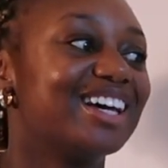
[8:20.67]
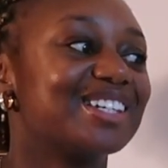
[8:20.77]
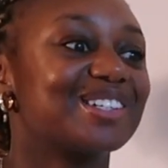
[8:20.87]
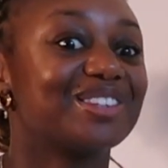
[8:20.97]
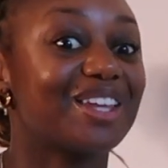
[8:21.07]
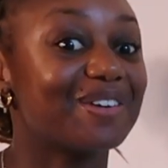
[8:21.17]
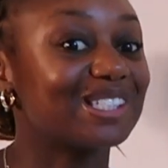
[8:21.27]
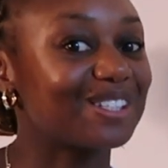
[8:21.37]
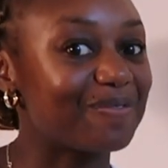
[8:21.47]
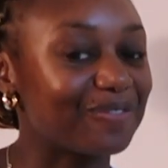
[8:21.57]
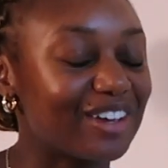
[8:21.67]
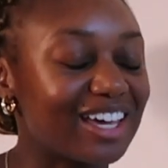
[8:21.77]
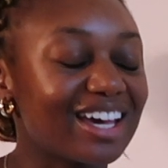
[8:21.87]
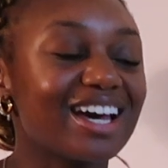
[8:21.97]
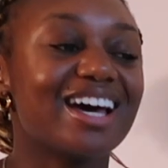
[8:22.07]
So that was
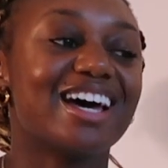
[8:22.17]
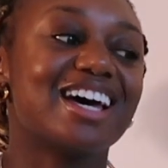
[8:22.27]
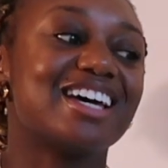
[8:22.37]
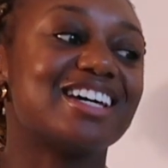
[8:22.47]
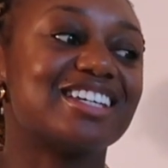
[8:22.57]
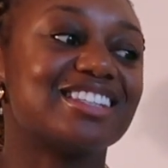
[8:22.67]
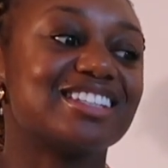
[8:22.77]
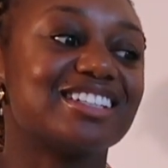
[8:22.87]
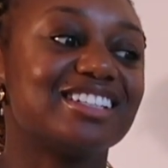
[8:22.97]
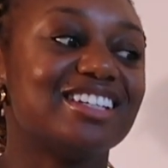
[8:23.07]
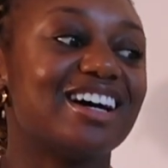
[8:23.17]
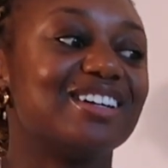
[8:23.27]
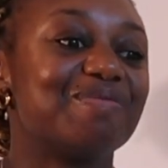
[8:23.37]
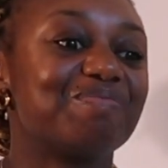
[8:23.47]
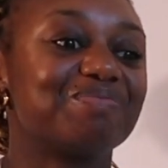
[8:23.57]
something and yeah
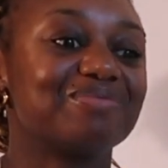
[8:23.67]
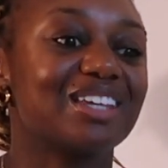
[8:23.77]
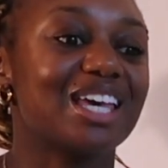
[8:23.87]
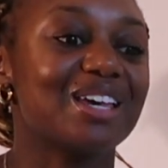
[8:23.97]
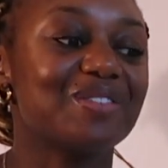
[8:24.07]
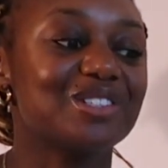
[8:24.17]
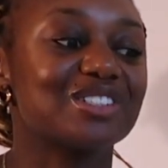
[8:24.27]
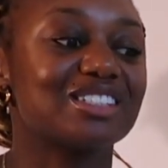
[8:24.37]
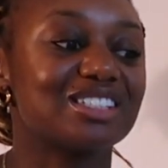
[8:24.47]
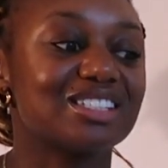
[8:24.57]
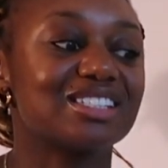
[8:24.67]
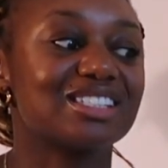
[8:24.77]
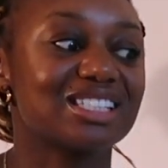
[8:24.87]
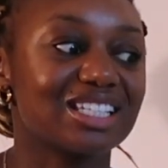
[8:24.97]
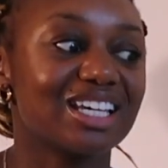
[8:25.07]
it was just
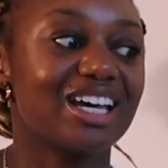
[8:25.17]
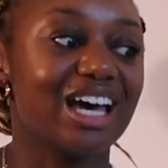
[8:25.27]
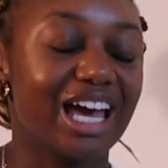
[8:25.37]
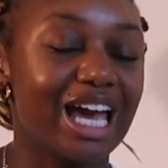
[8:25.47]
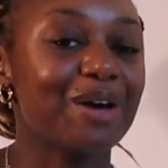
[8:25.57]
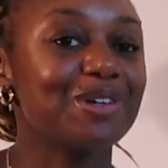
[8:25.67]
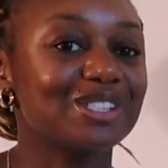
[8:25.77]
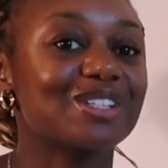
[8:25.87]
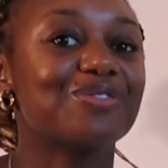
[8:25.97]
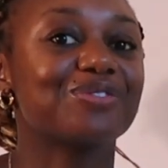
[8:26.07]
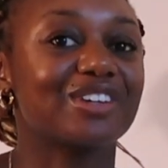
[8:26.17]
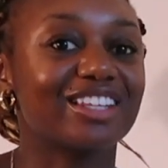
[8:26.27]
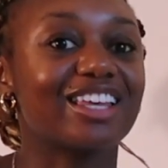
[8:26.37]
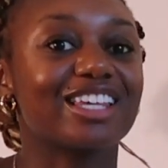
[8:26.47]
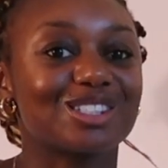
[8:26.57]
it was
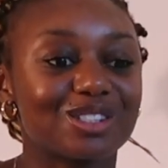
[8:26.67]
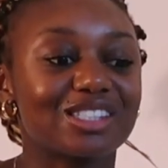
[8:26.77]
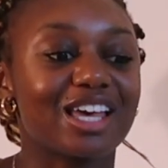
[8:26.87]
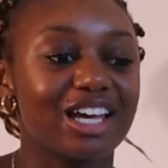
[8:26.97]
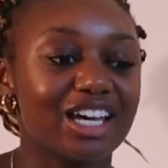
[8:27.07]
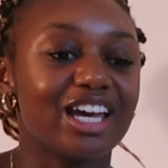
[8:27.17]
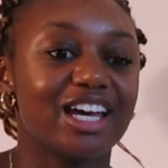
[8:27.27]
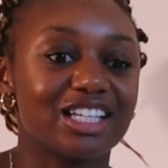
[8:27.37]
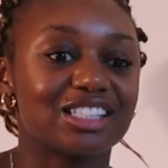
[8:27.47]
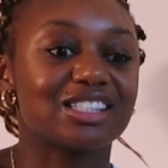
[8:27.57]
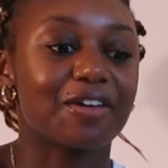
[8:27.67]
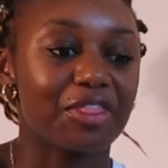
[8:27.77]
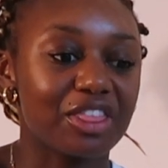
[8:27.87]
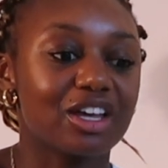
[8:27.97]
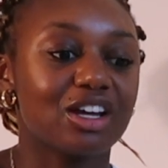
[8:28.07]
something like it's it's
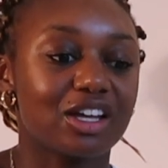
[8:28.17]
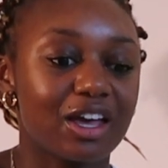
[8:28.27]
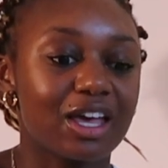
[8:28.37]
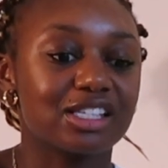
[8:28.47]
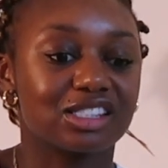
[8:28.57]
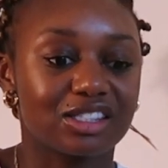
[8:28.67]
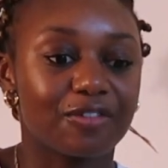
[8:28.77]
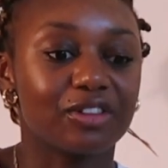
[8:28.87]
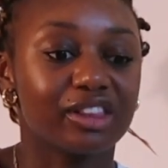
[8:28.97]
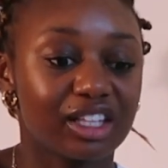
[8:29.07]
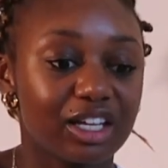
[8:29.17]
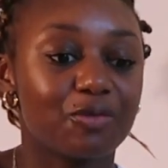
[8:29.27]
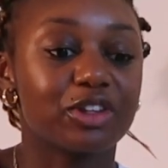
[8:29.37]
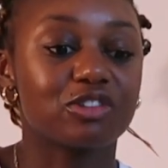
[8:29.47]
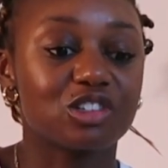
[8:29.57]
the it's definitely
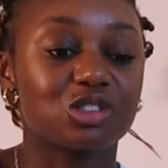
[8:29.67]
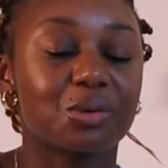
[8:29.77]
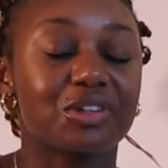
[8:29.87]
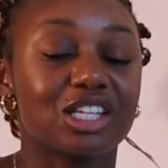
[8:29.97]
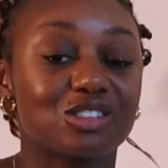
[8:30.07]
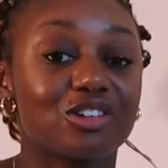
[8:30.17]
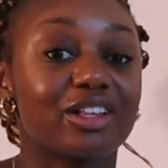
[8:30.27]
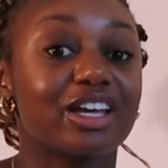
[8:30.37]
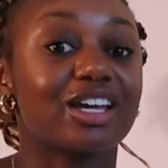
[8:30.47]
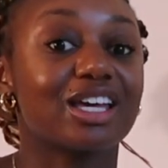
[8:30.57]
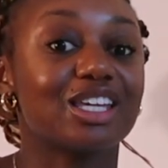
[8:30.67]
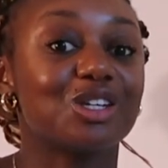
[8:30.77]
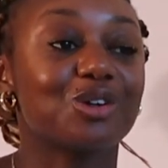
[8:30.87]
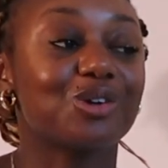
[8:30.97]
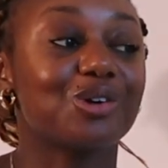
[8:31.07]
one of those moments you're like
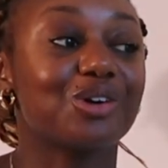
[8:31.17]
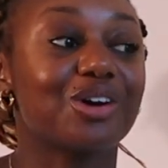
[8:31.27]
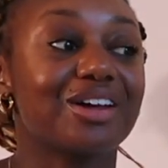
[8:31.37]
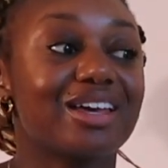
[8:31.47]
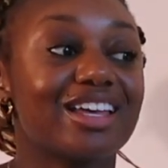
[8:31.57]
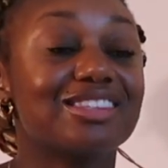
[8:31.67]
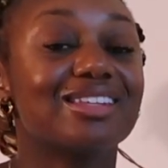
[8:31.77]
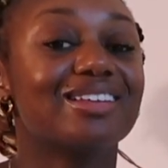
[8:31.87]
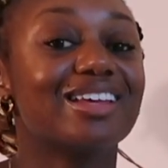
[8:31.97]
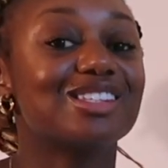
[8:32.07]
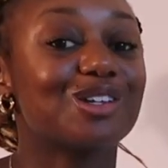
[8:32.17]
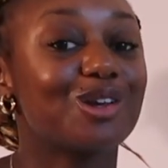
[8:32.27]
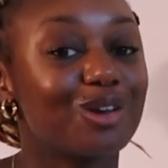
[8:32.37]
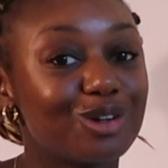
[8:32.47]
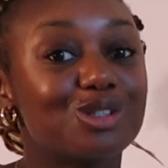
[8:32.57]
you're it it's a
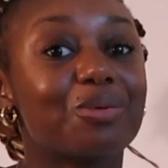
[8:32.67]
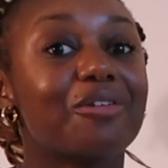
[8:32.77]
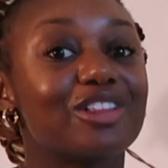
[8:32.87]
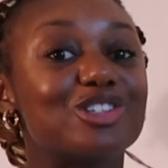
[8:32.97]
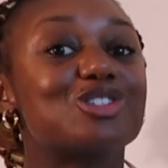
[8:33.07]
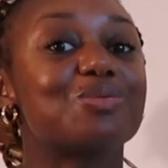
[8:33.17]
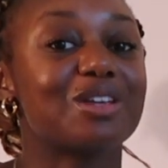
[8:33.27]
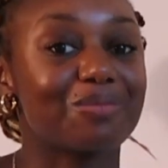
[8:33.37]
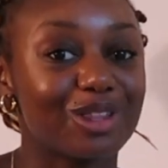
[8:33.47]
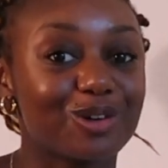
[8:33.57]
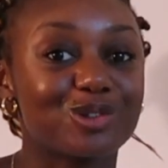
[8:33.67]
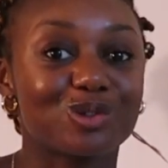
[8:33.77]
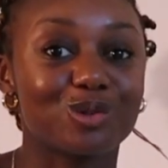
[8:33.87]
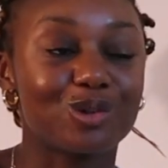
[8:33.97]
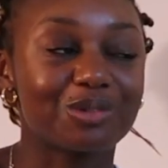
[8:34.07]
huge privilege to be in medical
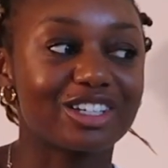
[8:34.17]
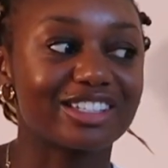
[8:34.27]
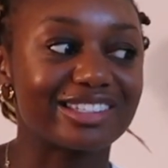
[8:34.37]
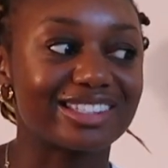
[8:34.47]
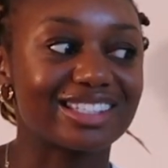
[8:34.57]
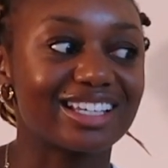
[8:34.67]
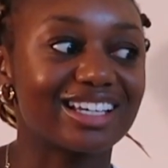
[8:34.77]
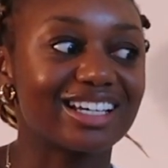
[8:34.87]
school because